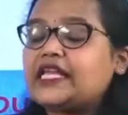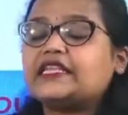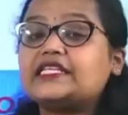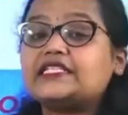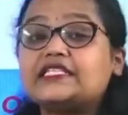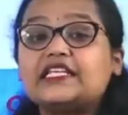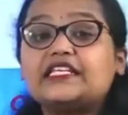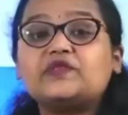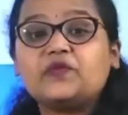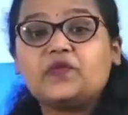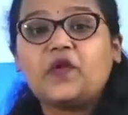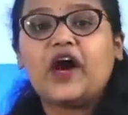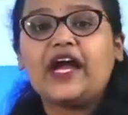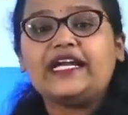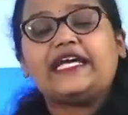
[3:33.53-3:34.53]
This is
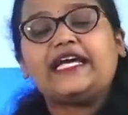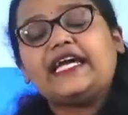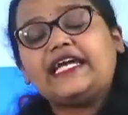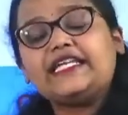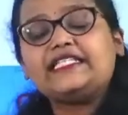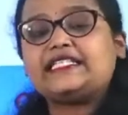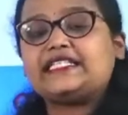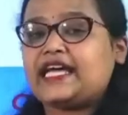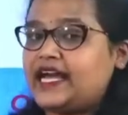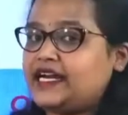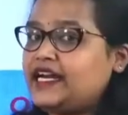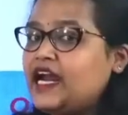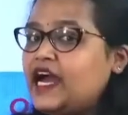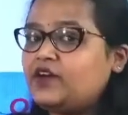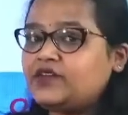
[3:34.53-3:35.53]
what
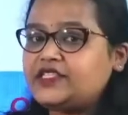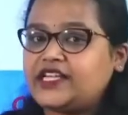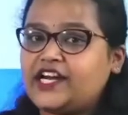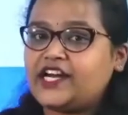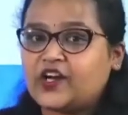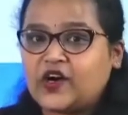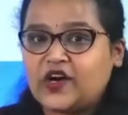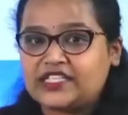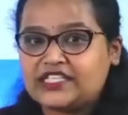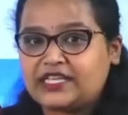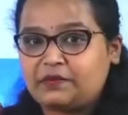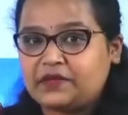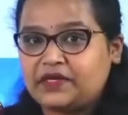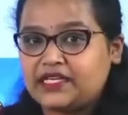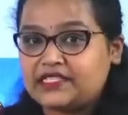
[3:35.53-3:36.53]
inside and outside
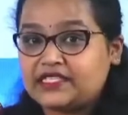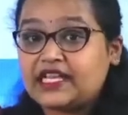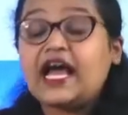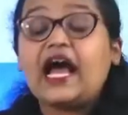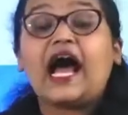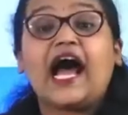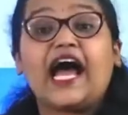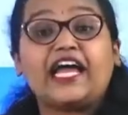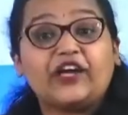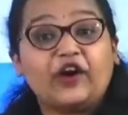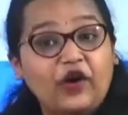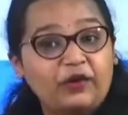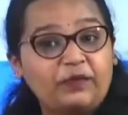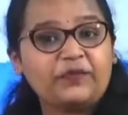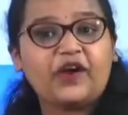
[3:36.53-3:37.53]
concept is. I
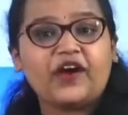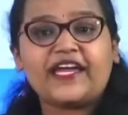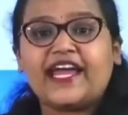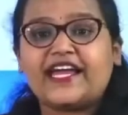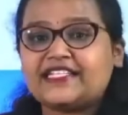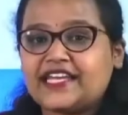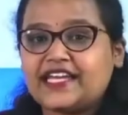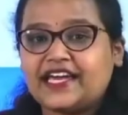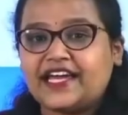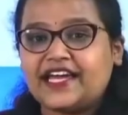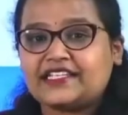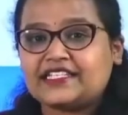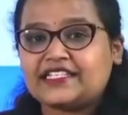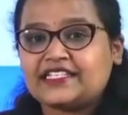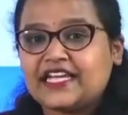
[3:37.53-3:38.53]
hope you are getting
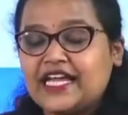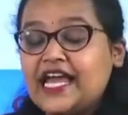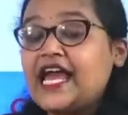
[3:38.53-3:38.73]
it.